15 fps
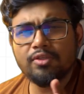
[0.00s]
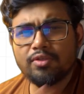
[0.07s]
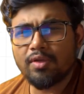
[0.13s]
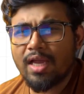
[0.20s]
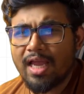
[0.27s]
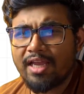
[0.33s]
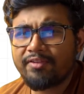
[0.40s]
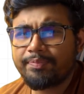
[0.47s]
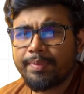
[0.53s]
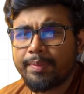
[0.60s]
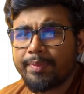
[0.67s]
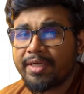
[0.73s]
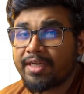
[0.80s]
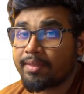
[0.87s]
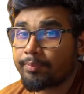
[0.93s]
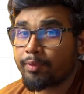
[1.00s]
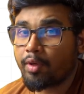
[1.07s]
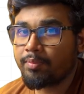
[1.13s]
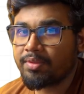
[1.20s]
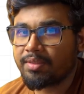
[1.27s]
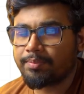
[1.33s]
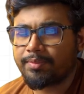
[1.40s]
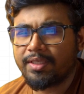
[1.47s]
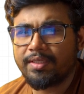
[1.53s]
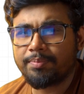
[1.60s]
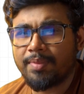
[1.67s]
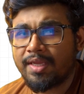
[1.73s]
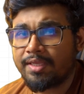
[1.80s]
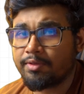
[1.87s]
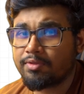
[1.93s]
So I have prepared a prompt template
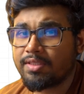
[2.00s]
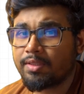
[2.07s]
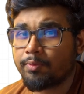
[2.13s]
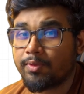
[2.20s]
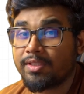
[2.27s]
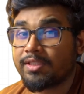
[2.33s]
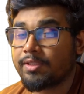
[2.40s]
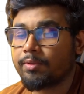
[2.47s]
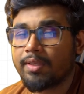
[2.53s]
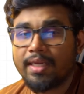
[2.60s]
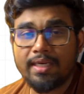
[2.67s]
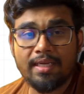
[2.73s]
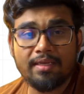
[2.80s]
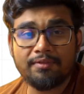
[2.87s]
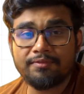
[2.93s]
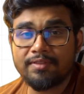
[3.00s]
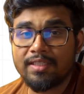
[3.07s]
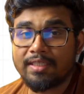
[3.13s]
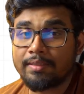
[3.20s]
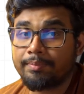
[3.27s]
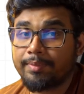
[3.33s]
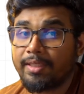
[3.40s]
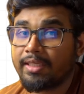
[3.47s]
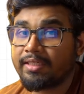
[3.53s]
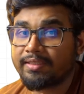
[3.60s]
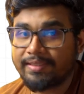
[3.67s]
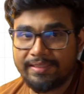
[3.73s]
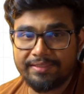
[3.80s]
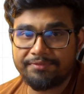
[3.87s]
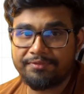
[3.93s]
by using which you can have the complete
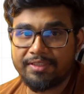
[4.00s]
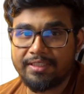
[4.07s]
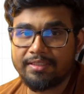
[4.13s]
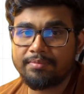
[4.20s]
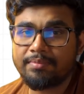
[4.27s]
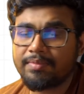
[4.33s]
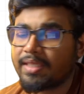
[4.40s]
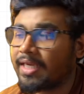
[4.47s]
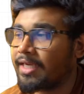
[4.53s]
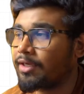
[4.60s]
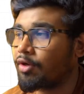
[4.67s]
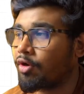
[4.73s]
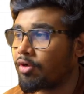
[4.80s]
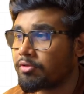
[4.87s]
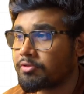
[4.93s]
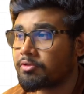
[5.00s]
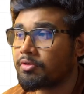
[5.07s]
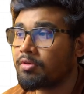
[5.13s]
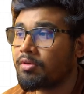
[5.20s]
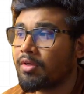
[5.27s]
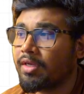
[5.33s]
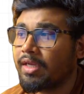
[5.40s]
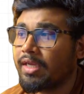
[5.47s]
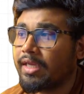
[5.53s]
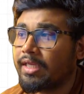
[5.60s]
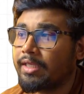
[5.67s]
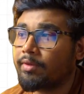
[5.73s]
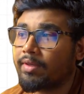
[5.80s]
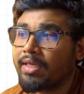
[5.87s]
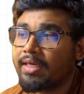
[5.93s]
creative freedom, and also
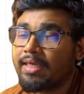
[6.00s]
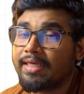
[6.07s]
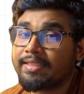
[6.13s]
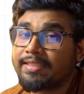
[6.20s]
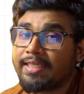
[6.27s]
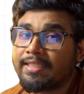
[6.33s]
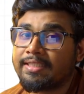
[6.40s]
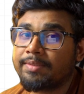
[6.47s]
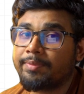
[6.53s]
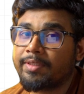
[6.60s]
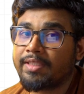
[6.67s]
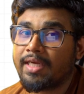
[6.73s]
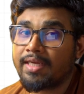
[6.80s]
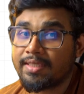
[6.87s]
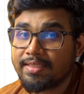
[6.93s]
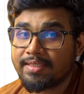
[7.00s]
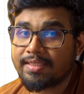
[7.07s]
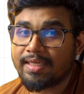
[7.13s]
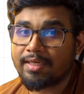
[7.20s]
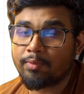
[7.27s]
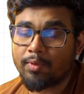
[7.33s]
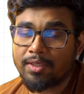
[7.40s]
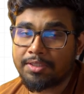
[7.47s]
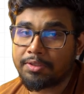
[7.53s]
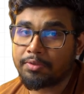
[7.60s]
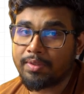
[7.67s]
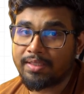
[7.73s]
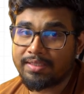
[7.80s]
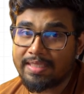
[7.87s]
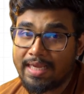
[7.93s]
you can let ChatGPT understand what
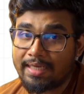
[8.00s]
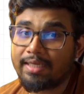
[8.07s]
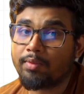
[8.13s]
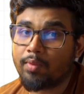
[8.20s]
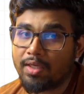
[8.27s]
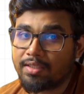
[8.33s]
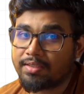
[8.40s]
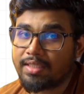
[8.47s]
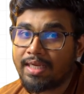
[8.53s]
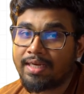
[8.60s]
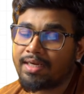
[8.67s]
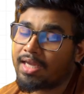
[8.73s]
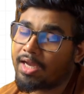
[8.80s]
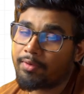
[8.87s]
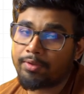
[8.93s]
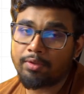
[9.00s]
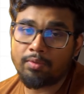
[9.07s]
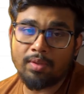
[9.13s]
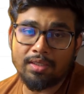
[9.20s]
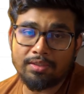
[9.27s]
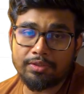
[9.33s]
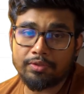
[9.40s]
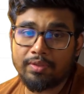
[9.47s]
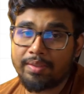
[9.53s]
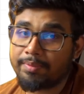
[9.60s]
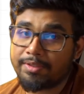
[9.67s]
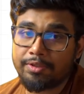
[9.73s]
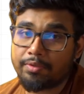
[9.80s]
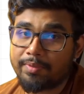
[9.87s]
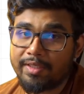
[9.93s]
you exactly want and how you want your
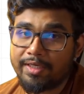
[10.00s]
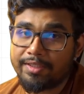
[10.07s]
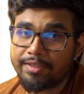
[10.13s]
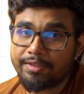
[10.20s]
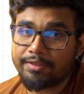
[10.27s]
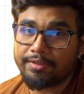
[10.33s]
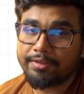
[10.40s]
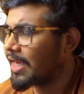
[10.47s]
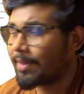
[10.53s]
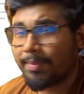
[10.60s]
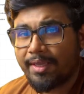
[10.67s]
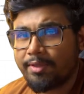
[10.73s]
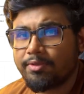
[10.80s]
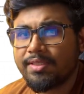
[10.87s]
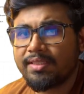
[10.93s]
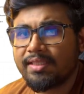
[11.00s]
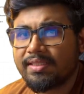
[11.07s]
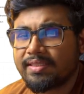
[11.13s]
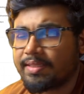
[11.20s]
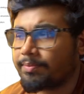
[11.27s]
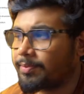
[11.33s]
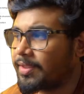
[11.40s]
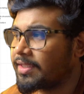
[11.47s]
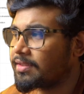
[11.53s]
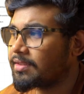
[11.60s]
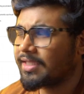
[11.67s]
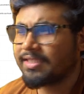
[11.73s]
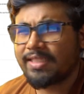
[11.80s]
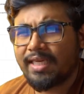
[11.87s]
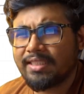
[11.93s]
image to be rendered. And by using this template,
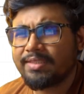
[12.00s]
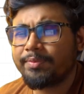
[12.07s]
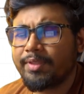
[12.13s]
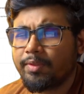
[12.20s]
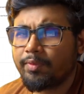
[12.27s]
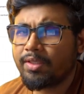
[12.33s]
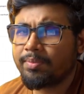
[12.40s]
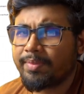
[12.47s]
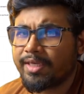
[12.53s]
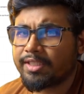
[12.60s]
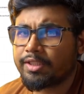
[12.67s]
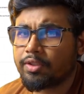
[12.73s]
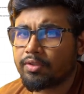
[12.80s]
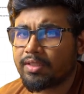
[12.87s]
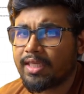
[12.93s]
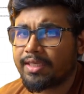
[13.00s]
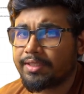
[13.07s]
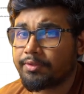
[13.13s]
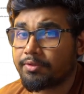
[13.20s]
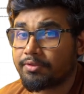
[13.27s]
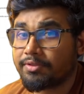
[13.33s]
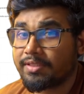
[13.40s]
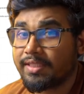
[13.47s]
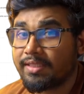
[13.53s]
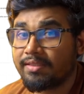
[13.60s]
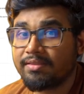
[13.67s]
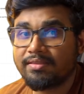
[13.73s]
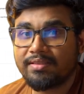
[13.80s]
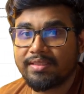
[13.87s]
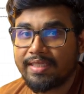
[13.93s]
ChatGPT will make sure that your
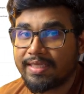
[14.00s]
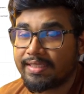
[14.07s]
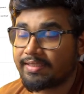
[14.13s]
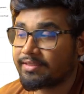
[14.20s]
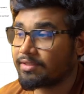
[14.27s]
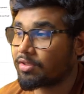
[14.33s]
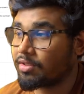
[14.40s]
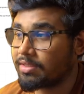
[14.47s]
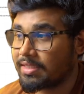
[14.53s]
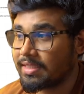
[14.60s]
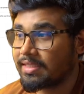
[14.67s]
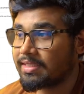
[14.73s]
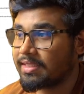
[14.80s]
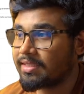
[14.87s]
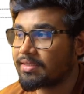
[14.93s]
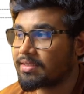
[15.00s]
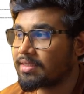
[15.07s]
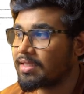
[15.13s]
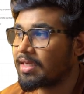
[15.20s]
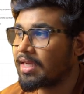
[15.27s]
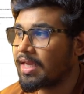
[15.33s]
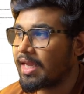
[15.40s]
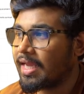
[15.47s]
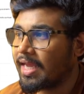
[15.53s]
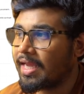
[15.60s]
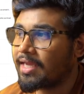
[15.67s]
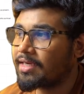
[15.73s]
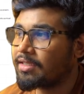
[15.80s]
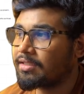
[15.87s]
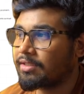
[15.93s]
scene stays consistent
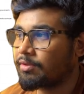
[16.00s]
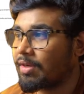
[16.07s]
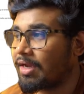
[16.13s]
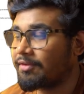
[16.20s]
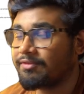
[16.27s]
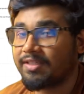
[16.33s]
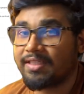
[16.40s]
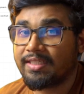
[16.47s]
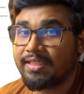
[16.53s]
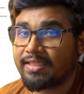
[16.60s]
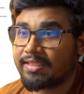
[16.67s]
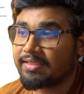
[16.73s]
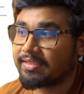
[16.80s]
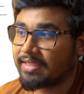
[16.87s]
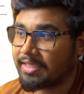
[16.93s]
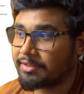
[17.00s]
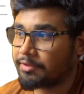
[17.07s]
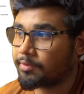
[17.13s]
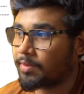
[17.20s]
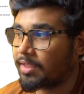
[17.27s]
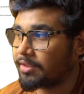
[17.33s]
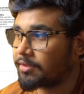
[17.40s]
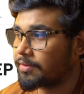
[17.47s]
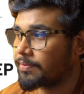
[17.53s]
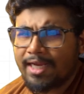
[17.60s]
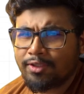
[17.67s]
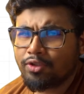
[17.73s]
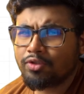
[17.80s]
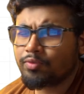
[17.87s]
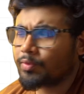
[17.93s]
and you have the details that you want.
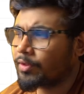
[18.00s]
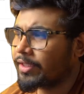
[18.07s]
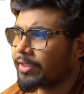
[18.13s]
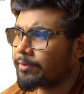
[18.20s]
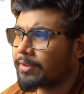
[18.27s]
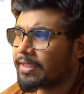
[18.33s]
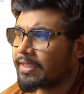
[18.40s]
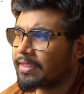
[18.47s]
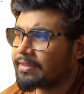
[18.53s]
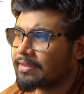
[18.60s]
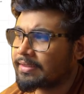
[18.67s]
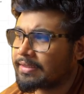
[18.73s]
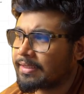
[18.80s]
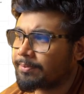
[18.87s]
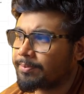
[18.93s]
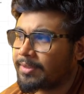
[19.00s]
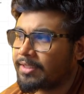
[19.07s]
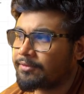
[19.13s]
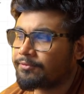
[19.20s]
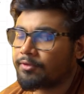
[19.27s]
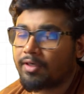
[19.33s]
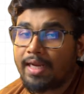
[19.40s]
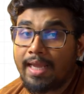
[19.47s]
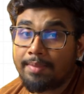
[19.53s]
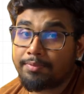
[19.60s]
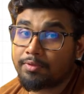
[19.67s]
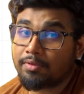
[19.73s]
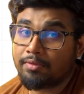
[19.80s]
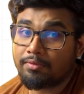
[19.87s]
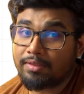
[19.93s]
And don't worry, you will get this template for
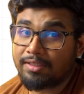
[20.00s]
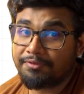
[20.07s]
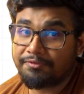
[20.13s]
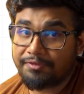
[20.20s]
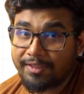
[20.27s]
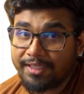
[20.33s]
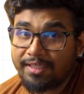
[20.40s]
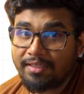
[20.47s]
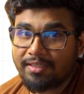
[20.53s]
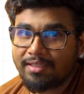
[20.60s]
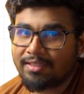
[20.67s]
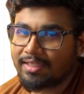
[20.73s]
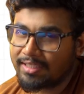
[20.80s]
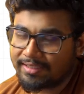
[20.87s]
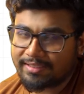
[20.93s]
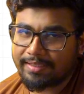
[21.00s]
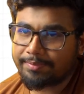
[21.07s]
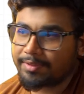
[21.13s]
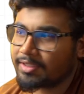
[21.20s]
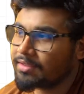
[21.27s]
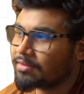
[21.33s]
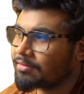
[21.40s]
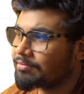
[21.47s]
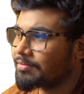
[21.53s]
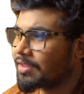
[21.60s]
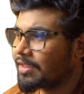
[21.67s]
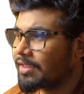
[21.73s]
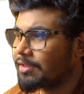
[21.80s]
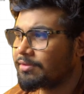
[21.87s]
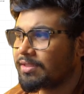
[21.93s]
absolutely free in the description.
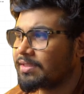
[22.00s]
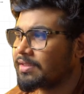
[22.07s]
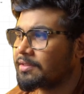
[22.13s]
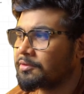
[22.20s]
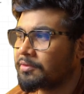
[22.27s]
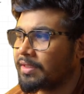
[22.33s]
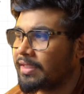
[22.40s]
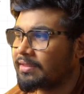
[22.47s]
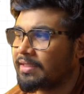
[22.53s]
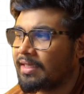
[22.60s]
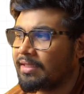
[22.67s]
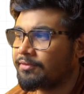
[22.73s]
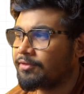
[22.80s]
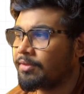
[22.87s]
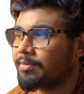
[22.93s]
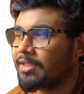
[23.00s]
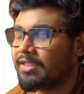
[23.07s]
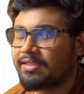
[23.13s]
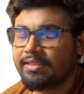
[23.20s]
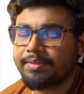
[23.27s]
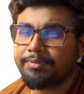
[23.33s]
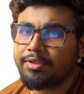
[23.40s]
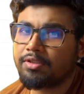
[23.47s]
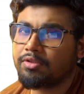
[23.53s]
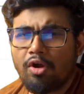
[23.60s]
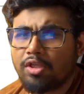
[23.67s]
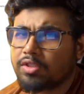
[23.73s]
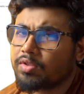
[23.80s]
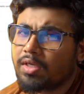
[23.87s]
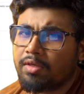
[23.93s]
You just need to click the link from the description.
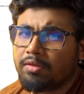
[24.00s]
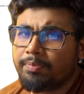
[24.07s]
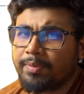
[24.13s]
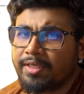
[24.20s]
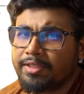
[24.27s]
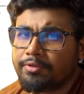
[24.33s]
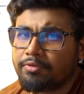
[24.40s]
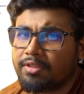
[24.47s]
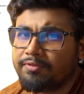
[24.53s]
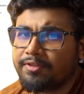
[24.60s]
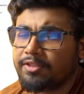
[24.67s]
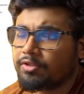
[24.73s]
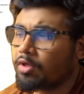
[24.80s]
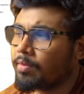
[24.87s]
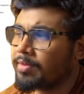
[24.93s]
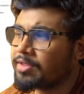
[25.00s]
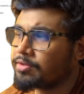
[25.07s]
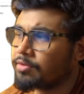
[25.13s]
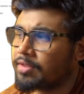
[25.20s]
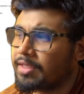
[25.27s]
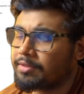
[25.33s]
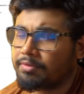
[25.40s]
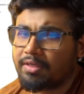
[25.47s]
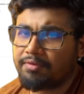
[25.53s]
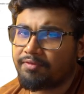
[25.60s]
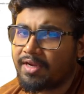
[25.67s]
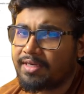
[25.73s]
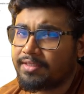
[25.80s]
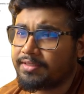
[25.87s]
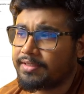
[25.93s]
Also, I will pin it to the first comment so that you can
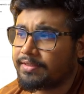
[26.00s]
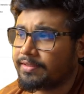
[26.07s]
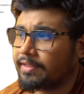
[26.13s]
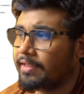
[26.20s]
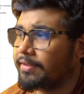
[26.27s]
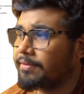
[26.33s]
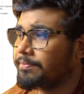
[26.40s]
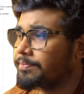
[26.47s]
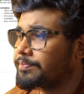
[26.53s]
find it easily.